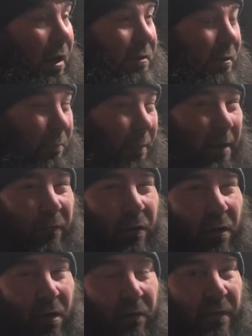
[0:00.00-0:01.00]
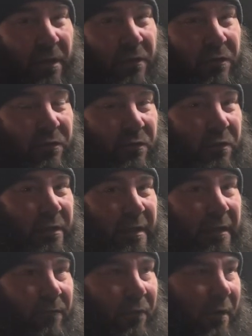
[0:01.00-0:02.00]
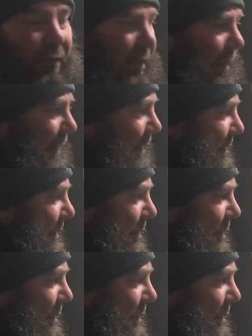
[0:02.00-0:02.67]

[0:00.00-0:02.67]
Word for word: also made for long range shooting for everything else.